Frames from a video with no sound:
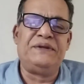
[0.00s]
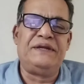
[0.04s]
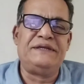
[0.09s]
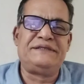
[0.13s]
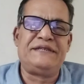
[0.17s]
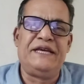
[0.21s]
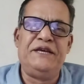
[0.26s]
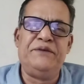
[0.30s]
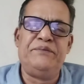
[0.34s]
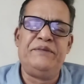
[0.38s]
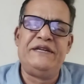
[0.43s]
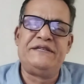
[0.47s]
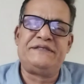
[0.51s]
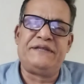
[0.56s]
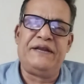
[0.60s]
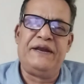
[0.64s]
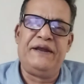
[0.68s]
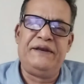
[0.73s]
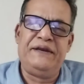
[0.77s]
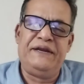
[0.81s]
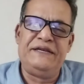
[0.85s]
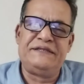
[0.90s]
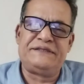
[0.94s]
The same
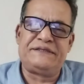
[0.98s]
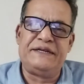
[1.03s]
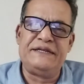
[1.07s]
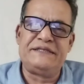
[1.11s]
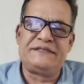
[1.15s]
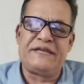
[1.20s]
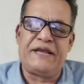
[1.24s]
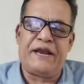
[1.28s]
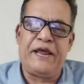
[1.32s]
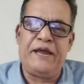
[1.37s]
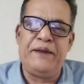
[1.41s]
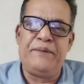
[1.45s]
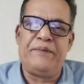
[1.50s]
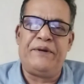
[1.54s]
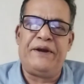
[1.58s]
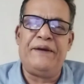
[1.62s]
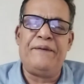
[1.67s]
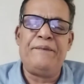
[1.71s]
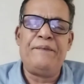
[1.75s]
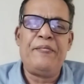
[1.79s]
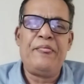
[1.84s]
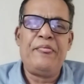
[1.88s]
incident is described.